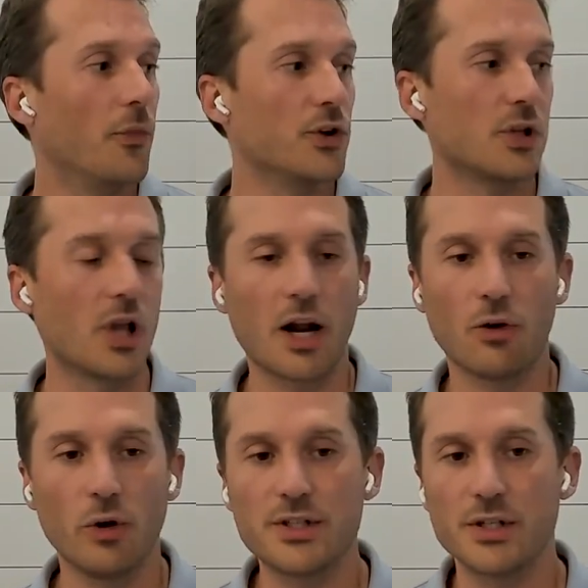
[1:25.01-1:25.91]
there's a lot
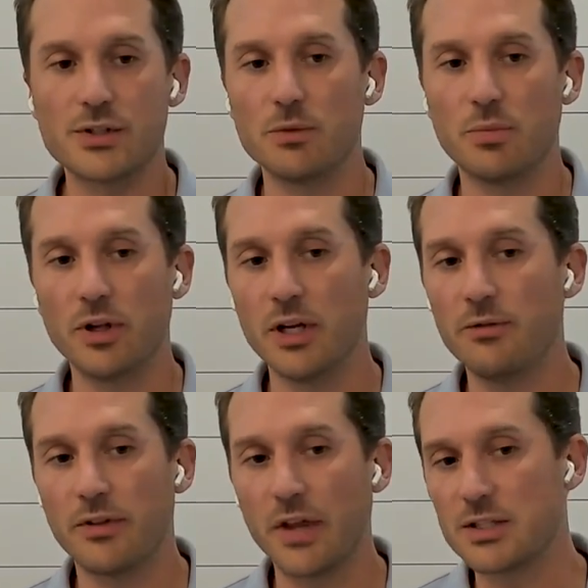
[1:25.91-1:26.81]
of reasons to
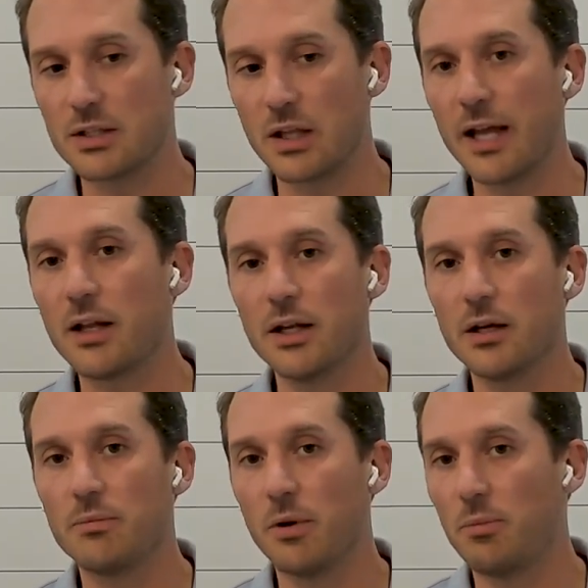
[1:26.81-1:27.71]
believe that that's
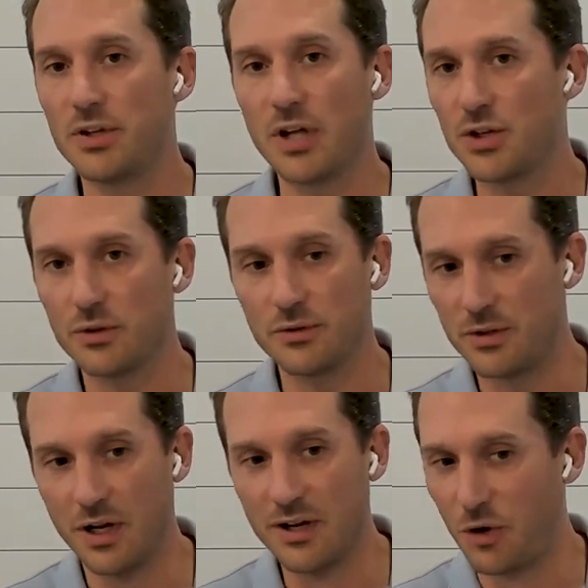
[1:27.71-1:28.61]
likely a, a potential